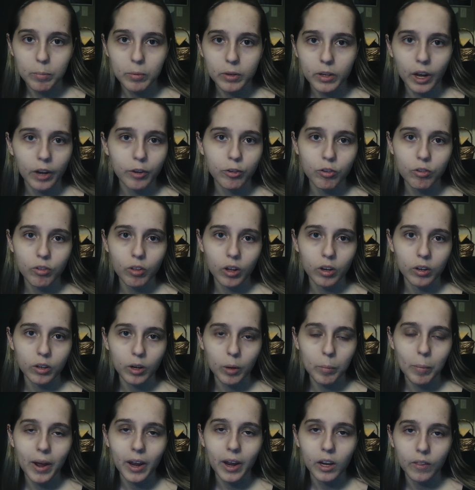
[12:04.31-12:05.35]
but I just ended
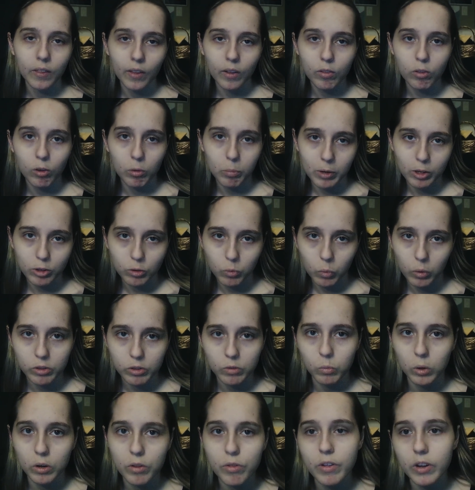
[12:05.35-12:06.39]
up hating that so much it
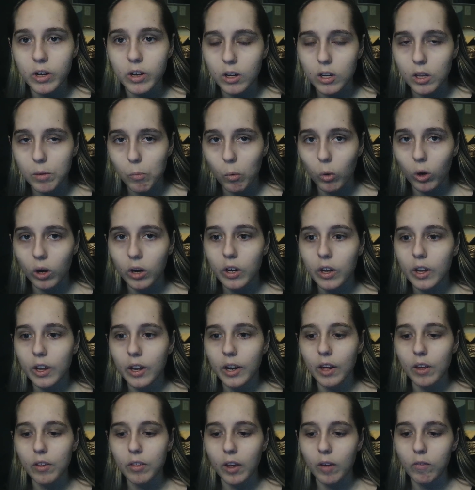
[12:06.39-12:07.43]
wasn't worth it anymore,
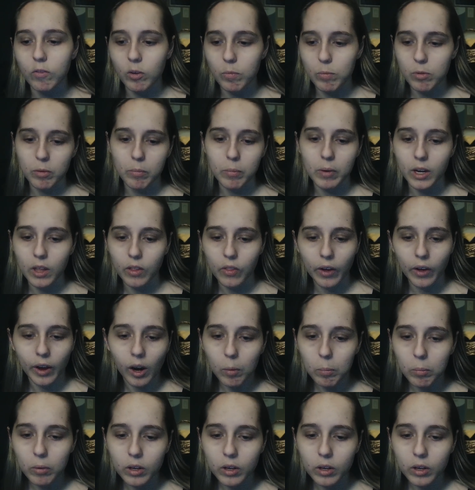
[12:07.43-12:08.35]
and I saved up some money there.